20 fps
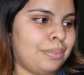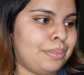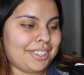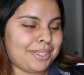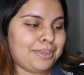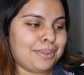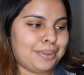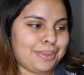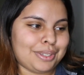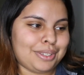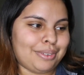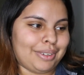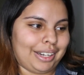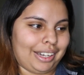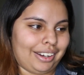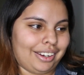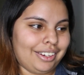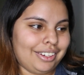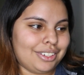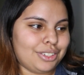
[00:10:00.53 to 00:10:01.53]
This one was
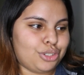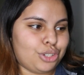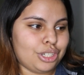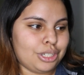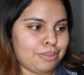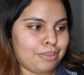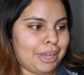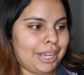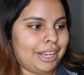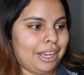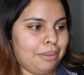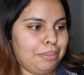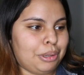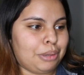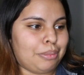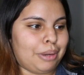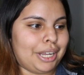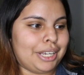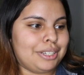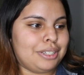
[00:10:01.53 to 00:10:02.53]
funny. Just make
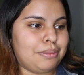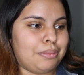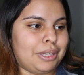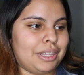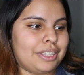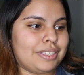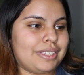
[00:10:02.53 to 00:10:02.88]
up your mind to be